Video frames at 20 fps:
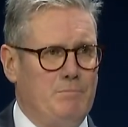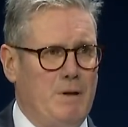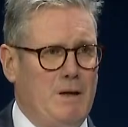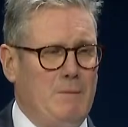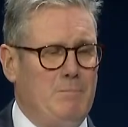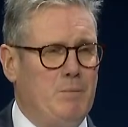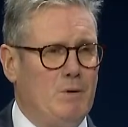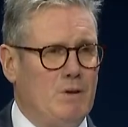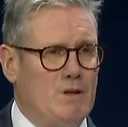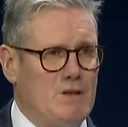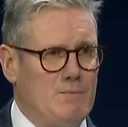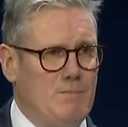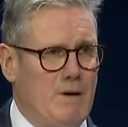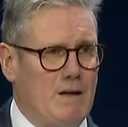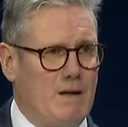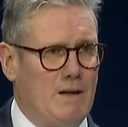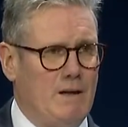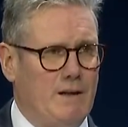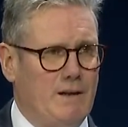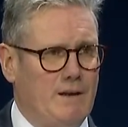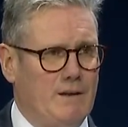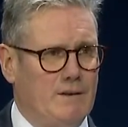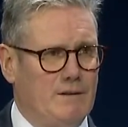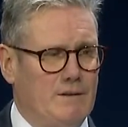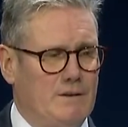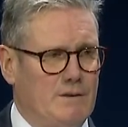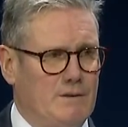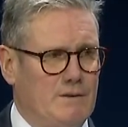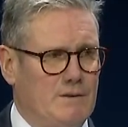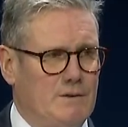People smuggling
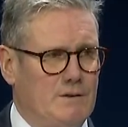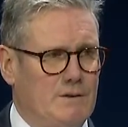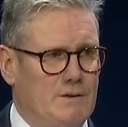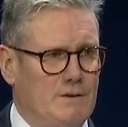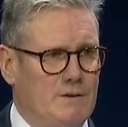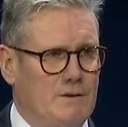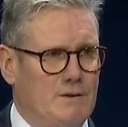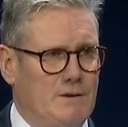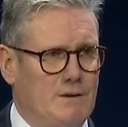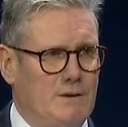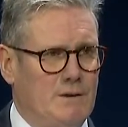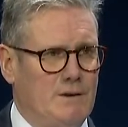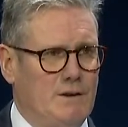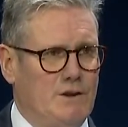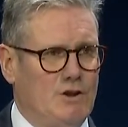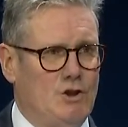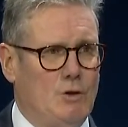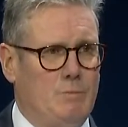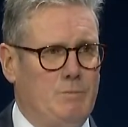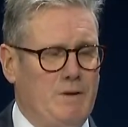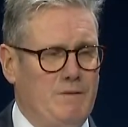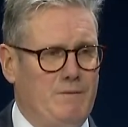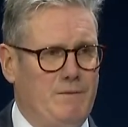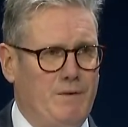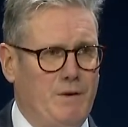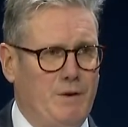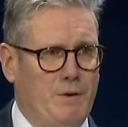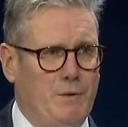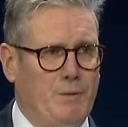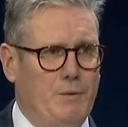should be
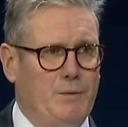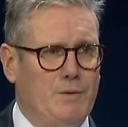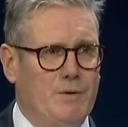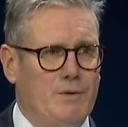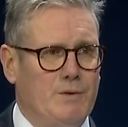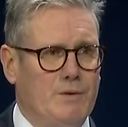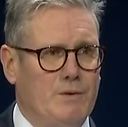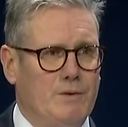viewed